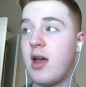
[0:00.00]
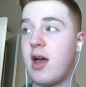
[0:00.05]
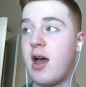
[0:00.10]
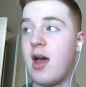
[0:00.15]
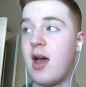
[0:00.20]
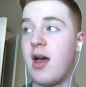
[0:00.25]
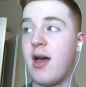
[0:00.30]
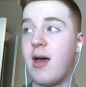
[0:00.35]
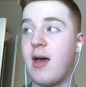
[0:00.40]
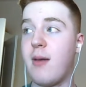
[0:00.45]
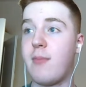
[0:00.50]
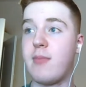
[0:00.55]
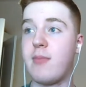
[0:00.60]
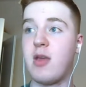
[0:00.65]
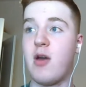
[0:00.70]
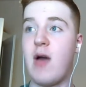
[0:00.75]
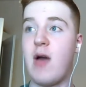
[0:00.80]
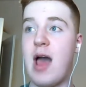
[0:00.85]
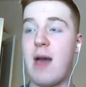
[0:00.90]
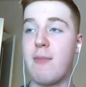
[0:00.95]

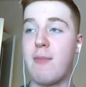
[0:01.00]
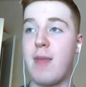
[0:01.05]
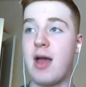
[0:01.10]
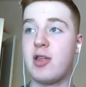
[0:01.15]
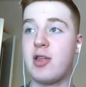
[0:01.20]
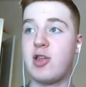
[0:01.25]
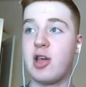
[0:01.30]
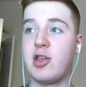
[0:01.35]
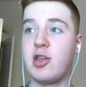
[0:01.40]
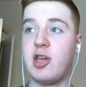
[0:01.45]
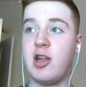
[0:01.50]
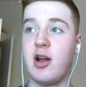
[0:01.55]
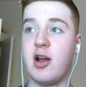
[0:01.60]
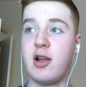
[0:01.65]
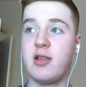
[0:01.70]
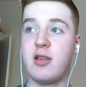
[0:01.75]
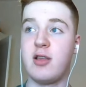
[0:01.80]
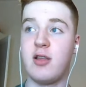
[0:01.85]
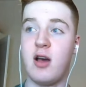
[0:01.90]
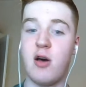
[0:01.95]
at Manchester
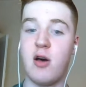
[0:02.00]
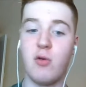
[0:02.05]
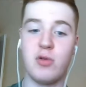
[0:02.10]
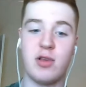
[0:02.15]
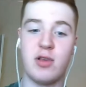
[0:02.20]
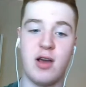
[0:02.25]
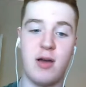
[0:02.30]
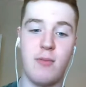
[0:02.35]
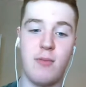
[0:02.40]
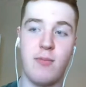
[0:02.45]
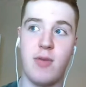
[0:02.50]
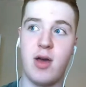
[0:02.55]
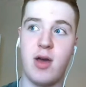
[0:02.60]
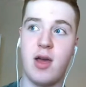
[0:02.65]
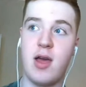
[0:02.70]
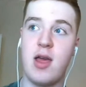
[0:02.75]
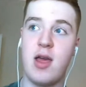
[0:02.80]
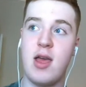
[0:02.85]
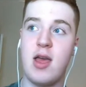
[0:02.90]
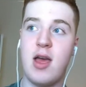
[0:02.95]
United the whole time,
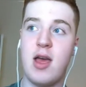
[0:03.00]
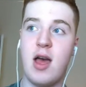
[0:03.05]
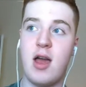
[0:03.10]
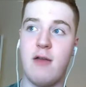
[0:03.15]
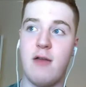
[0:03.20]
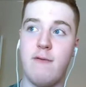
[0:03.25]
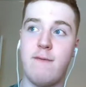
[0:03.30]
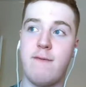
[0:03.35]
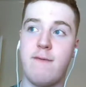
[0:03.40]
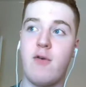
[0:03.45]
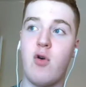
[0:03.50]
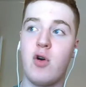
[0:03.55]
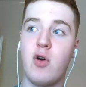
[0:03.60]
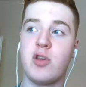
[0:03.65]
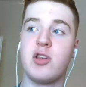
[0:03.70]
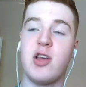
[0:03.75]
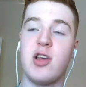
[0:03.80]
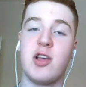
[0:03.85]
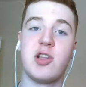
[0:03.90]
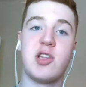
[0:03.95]
but an
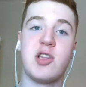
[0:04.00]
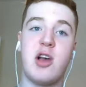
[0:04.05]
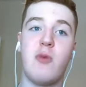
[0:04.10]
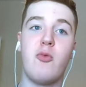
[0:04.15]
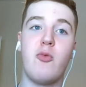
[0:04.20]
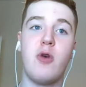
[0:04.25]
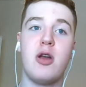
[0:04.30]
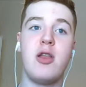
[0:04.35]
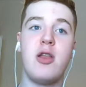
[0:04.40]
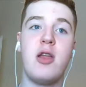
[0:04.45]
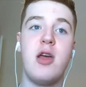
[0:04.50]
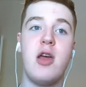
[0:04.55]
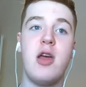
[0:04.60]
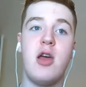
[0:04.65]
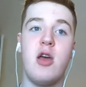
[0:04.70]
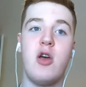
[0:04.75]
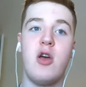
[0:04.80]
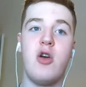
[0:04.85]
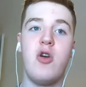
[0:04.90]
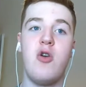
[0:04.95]
enforcer, someone
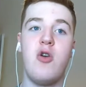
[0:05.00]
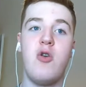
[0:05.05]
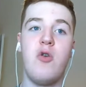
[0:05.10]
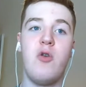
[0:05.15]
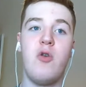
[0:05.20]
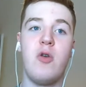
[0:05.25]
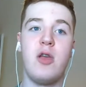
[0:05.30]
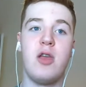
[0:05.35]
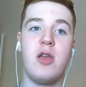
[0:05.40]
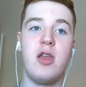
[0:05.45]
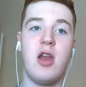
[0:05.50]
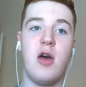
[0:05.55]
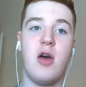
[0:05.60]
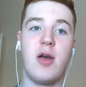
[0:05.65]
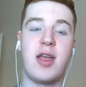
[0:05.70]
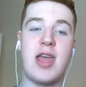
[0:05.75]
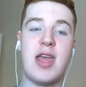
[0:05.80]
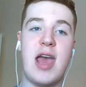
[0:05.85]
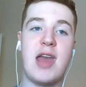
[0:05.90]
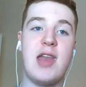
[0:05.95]
who, you know,
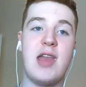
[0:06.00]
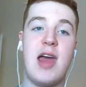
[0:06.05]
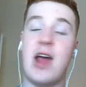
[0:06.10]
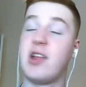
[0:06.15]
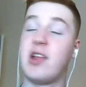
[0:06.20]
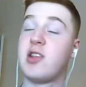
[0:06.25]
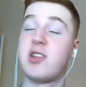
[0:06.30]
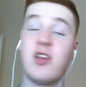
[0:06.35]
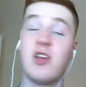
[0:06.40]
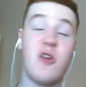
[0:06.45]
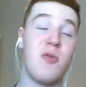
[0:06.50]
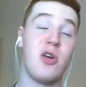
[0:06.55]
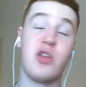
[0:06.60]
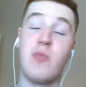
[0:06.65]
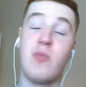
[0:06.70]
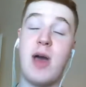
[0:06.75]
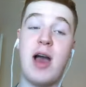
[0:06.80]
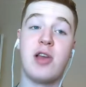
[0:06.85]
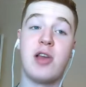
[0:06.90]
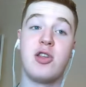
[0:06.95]
again, had so
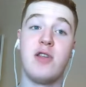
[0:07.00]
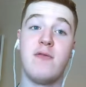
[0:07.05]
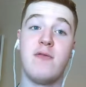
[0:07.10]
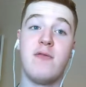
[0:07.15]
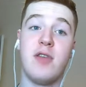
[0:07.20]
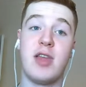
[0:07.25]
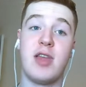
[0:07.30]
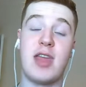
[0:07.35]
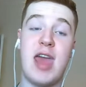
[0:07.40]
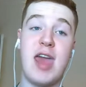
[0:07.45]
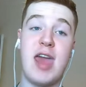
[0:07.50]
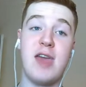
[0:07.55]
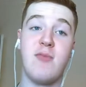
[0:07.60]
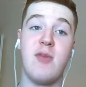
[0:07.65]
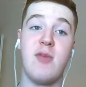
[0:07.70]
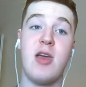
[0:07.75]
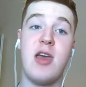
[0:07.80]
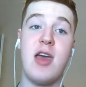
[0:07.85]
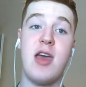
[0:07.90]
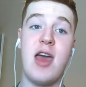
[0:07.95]
much passion for the
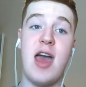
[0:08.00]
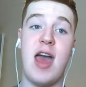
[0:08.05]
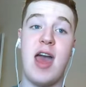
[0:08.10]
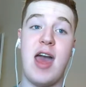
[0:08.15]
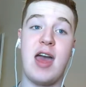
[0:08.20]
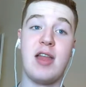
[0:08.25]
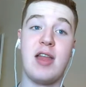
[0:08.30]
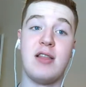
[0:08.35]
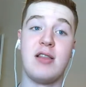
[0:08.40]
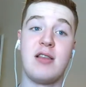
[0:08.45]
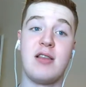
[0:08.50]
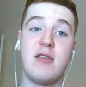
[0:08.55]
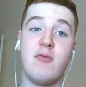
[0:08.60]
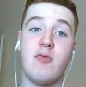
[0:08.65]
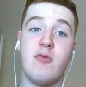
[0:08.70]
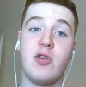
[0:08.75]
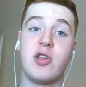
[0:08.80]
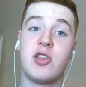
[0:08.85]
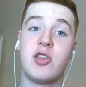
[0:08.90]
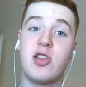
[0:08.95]
game and
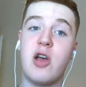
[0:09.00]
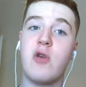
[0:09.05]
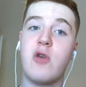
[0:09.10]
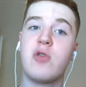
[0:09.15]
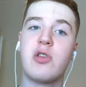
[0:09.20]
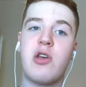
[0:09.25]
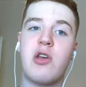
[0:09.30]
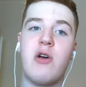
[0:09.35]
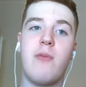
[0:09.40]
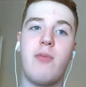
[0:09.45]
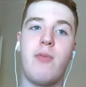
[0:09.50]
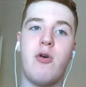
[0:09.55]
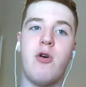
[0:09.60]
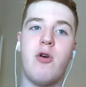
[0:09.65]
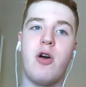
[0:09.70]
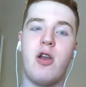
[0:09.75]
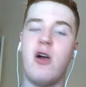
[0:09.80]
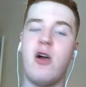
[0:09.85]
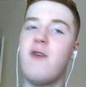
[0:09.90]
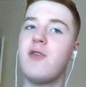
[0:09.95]
was so
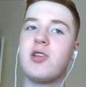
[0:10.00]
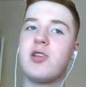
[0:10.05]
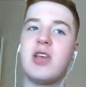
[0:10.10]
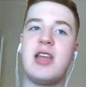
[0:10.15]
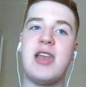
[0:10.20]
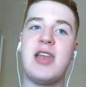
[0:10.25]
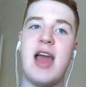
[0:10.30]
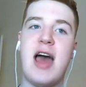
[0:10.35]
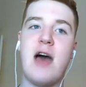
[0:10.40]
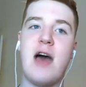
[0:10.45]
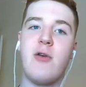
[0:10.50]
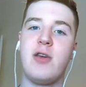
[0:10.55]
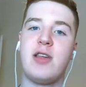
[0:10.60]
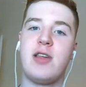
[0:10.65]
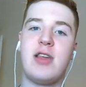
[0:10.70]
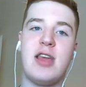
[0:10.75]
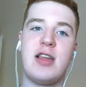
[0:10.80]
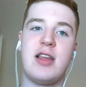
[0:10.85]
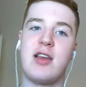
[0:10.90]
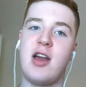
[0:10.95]
important. And obviously now
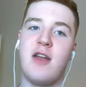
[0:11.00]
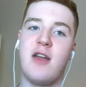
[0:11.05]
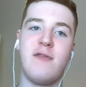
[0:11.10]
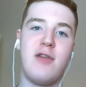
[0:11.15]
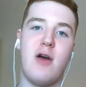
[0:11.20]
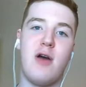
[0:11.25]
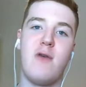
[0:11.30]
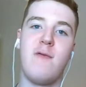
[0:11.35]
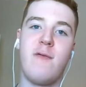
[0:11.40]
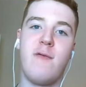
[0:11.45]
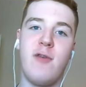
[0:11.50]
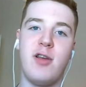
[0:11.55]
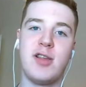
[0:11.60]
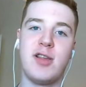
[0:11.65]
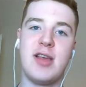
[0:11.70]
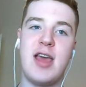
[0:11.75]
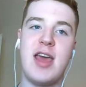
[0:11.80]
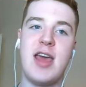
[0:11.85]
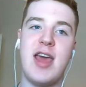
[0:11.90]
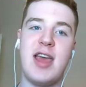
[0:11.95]
he's kind of known for
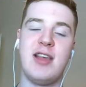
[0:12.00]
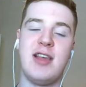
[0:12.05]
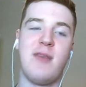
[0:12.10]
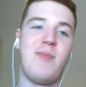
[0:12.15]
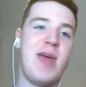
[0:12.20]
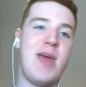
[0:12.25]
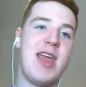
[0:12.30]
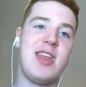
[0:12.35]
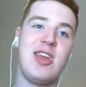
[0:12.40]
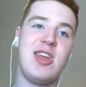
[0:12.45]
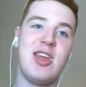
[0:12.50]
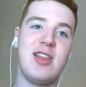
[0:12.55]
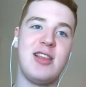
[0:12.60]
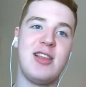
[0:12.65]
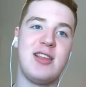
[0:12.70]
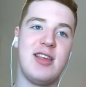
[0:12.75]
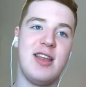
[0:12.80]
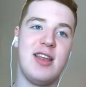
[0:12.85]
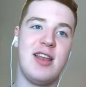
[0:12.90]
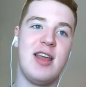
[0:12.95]
his
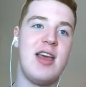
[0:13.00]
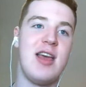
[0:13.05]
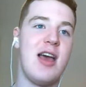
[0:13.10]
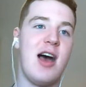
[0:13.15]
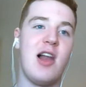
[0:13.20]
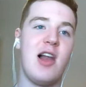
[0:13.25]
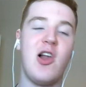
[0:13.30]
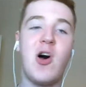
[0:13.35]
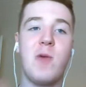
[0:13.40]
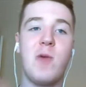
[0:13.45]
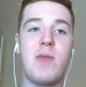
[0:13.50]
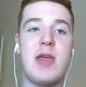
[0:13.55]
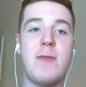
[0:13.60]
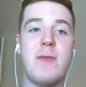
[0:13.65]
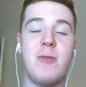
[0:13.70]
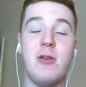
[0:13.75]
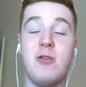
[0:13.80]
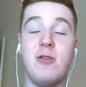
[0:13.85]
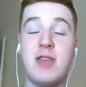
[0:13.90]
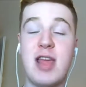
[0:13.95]
opinions, and a lot of
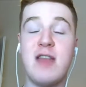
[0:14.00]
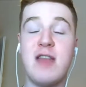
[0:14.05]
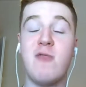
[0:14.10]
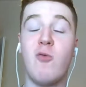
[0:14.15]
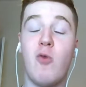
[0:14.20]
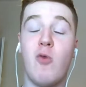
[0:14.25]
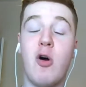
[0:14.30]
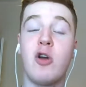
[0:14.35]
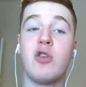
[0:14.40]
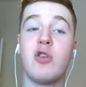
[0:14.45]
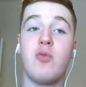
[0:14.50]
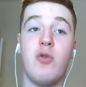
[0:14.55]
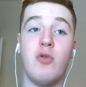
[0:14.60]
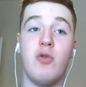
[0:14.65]
people who didn't watch